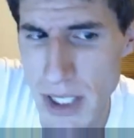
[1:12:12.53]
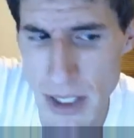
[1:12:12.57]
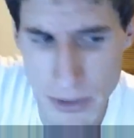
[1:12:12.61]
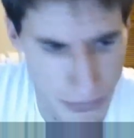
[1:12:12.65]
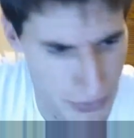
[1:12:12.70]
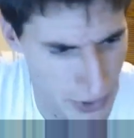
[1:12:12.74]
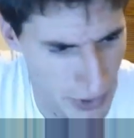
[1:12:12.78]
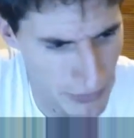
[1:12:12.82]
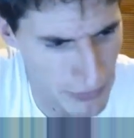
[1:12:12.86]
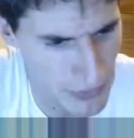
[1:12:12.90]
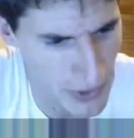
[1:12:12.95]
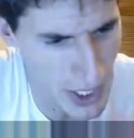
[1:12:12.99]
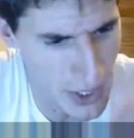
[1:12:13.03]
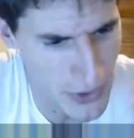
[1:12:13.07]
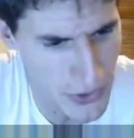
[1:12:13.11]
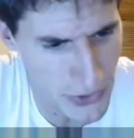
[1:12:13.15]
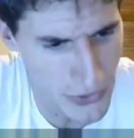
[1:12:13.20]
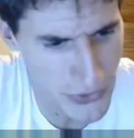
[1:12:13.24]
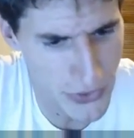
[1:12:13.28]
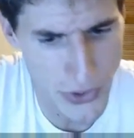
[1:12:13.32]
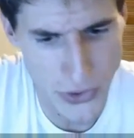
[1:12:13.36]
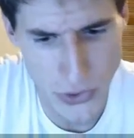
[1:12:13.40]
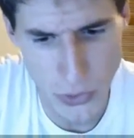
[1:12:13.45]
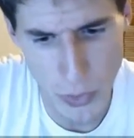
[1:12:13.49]
If
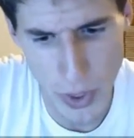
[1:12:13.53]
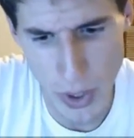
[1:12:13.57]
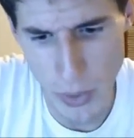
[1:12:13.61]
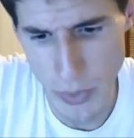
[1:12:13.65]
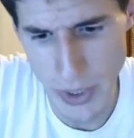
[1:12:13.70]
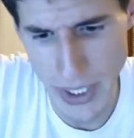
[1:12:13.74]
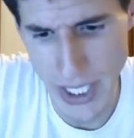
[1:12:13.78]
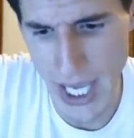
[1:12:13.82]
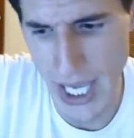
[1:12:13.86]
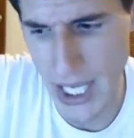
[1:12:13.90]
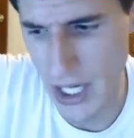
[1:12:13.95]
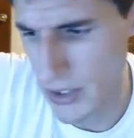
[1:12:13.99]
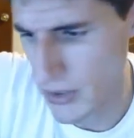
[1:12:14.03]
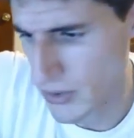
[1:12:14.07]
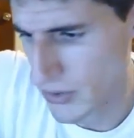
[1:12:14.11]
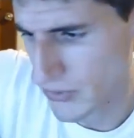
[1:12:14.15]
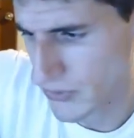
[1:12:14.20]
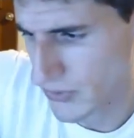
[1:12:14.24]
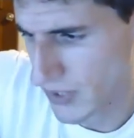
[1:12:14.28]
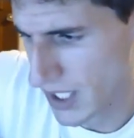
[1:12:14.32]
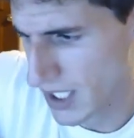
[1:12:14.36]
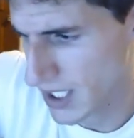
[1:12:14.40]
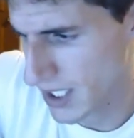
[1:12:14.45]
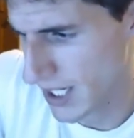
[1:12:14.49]
nature is such a way we can't
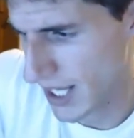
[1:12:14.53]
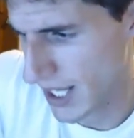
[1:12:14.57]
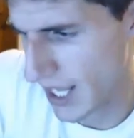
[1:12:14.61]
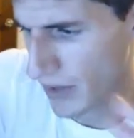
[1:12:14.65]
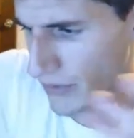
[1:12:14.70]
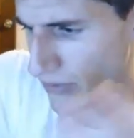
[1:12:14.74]
understand it,